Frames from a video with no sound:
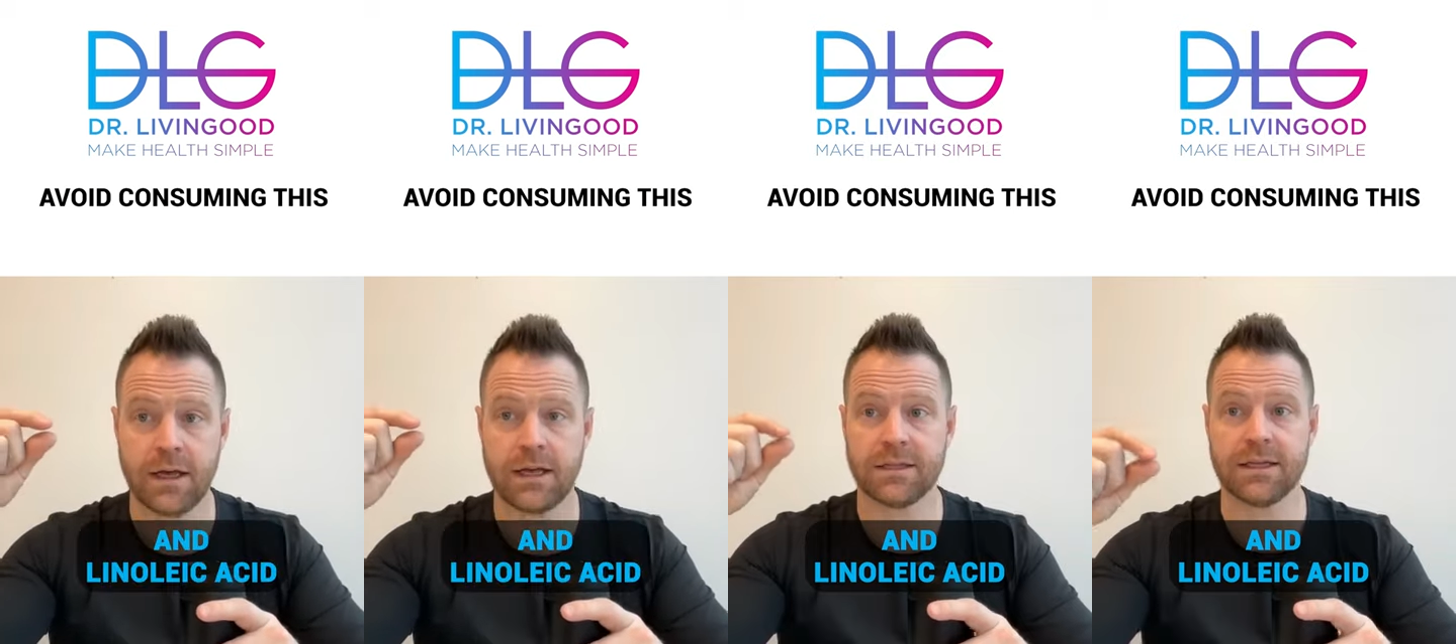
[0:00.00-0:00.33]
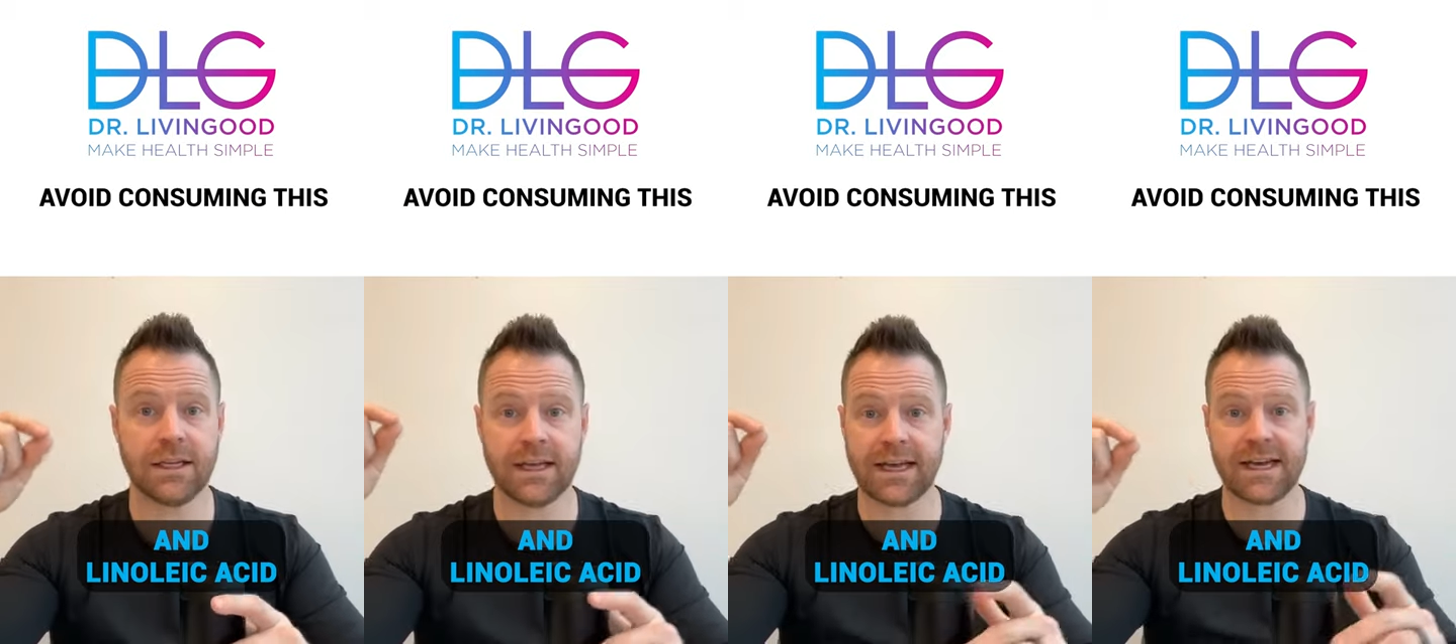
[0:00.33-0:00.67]
And
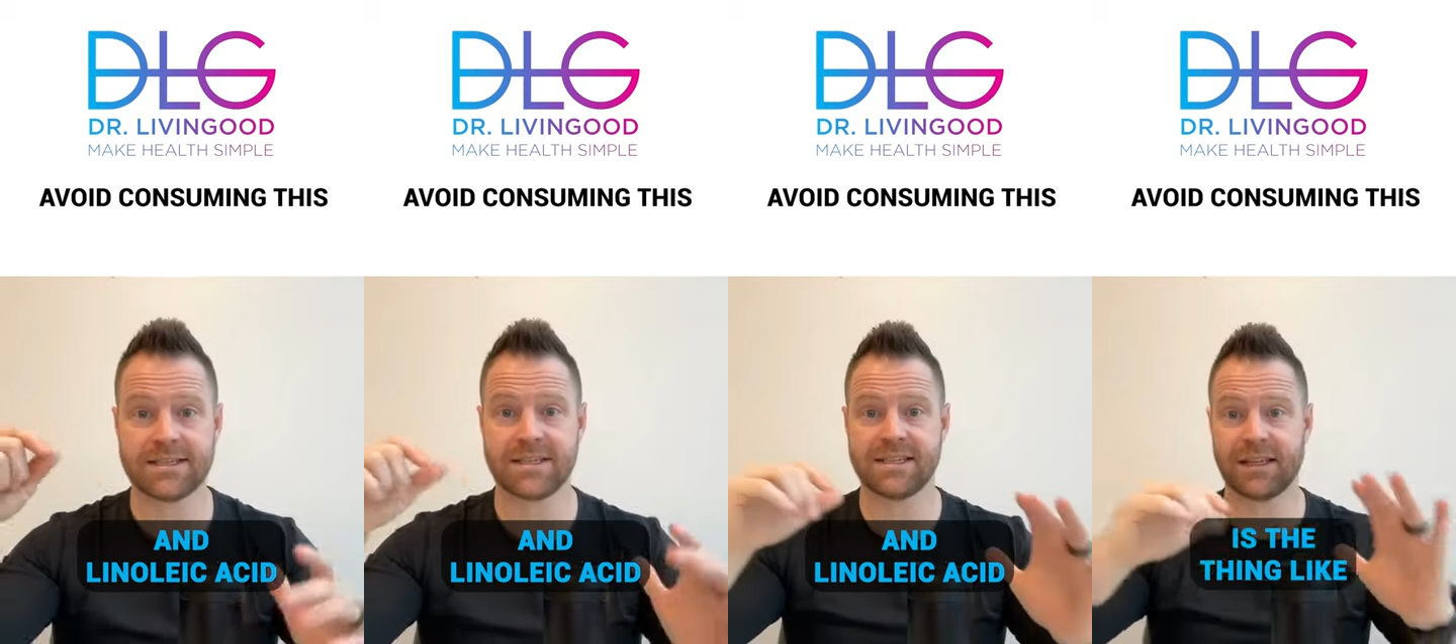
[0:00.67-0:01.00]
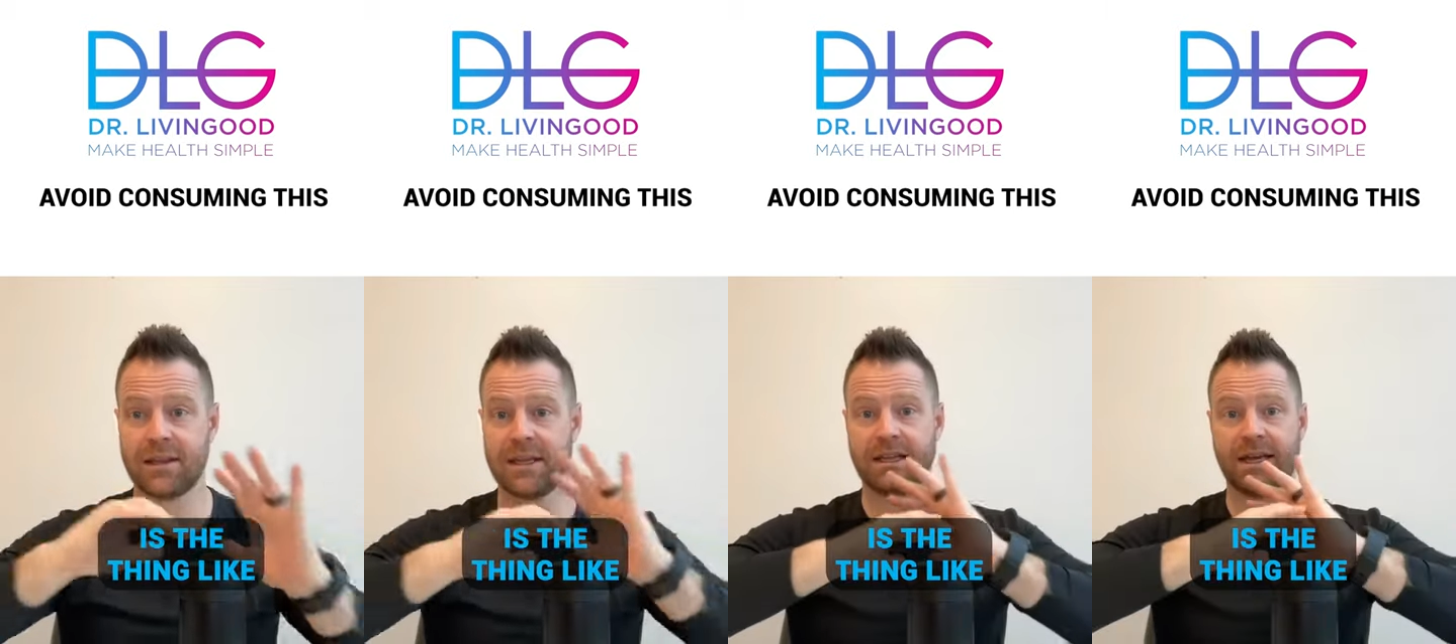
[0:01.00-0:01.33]
linoleic acid is the
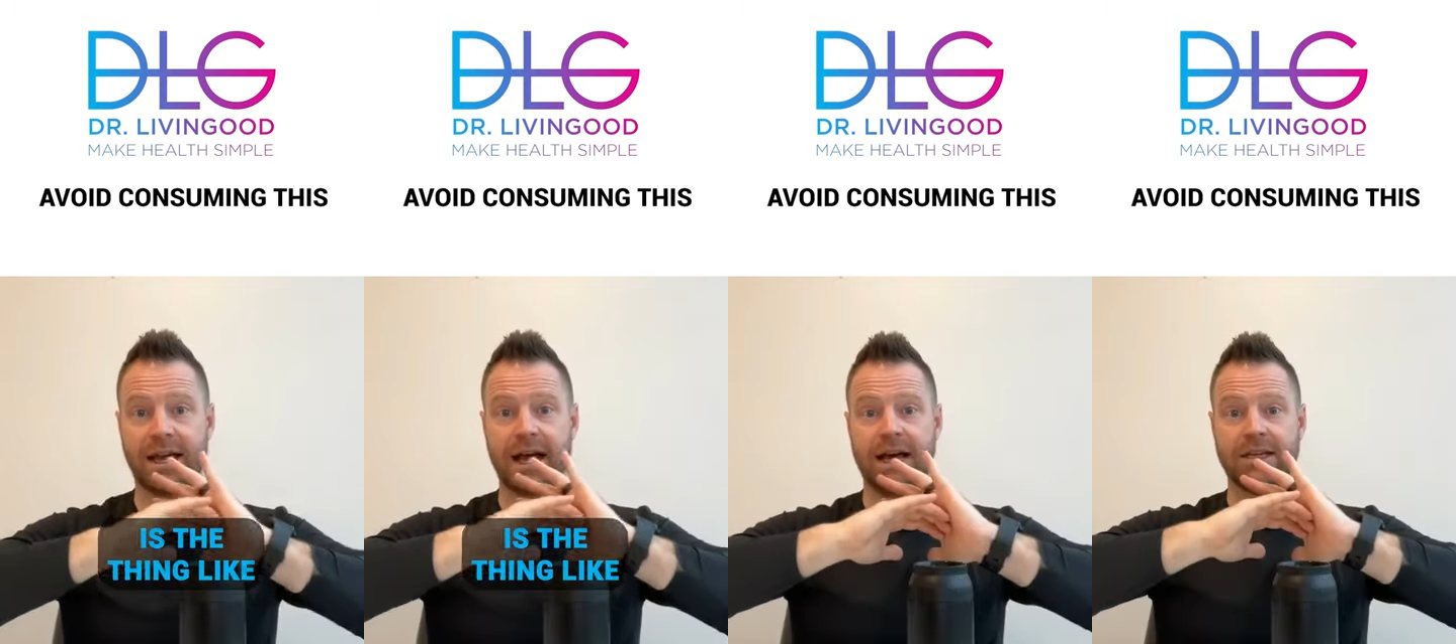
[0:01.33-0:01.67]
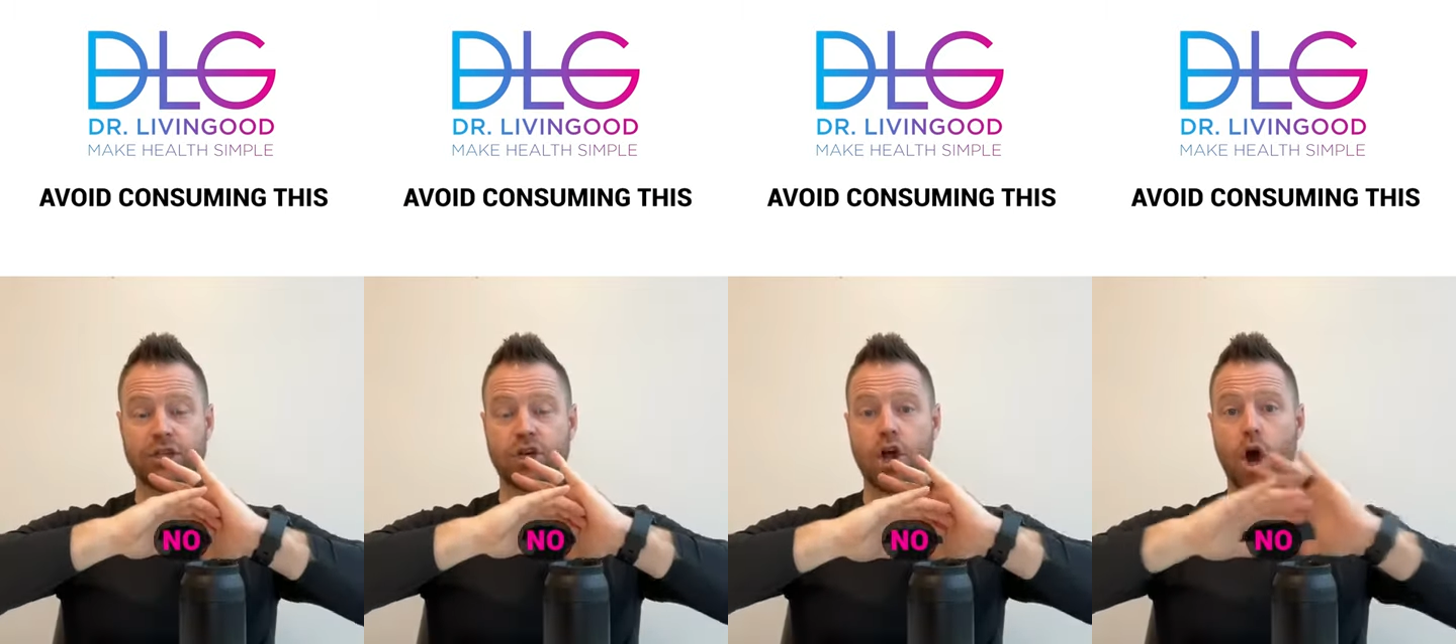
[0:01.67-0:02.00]
thing like,
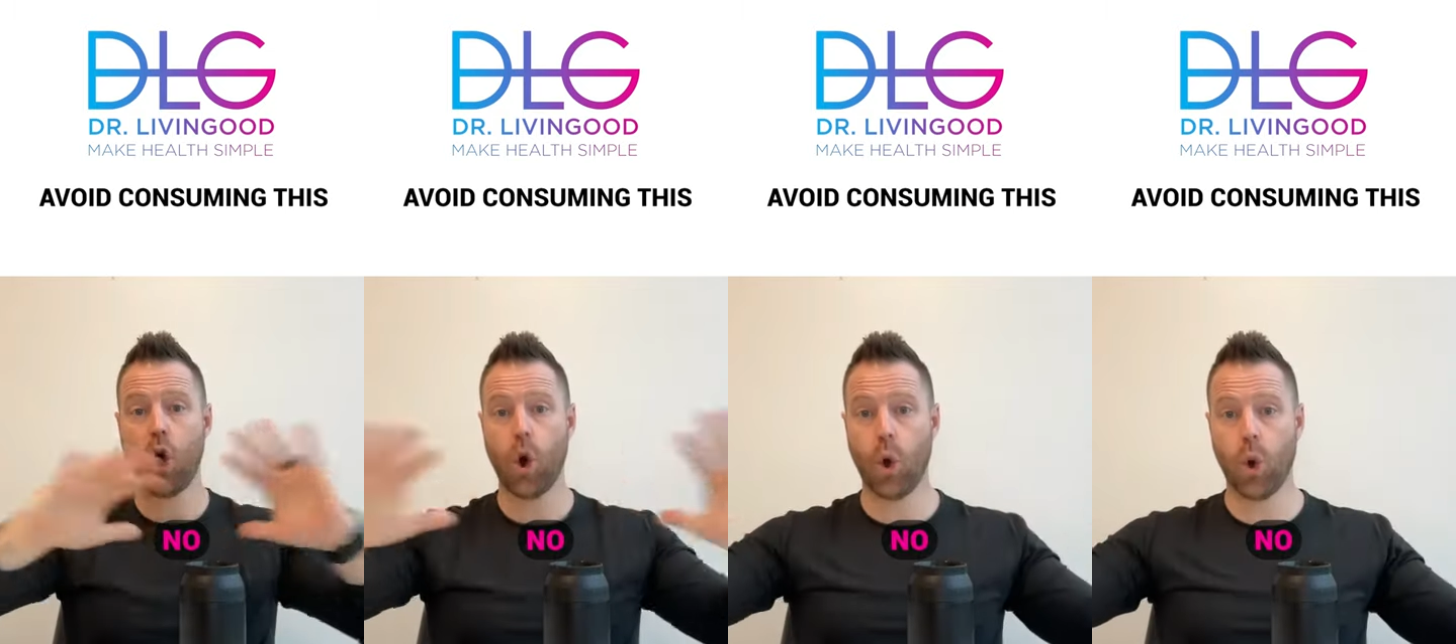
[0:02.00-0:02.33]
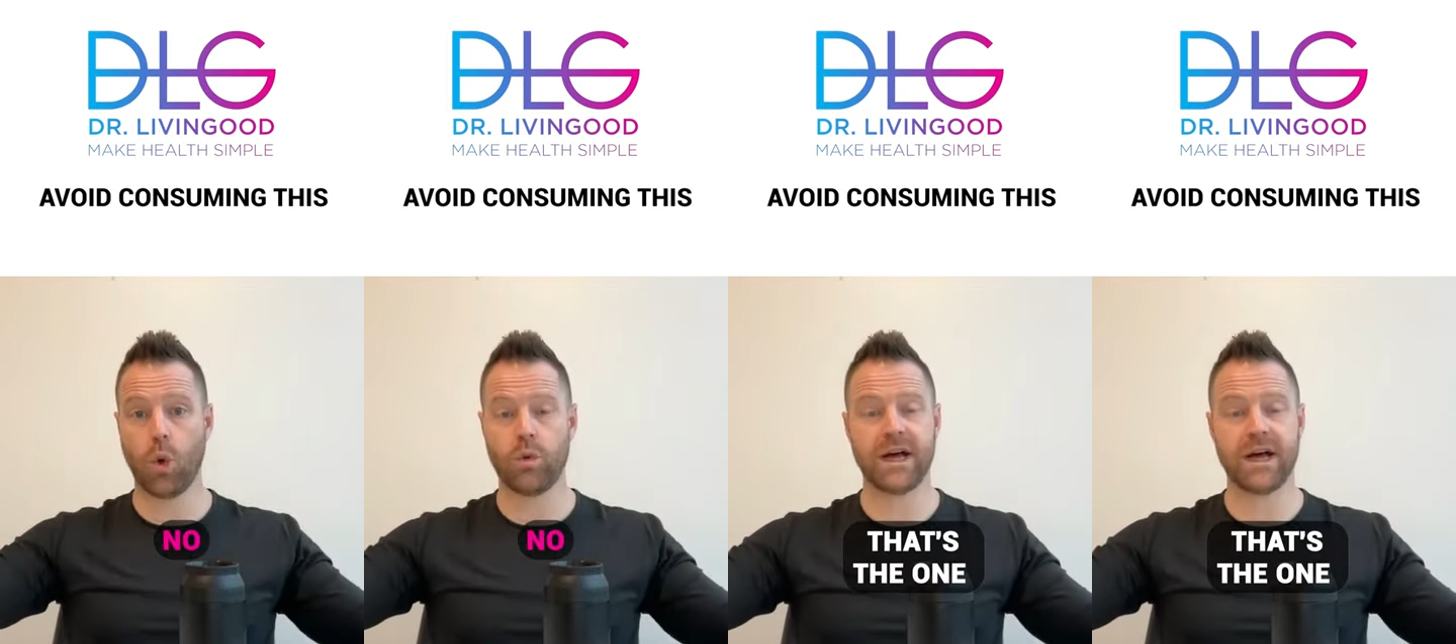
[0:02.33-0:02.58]
no,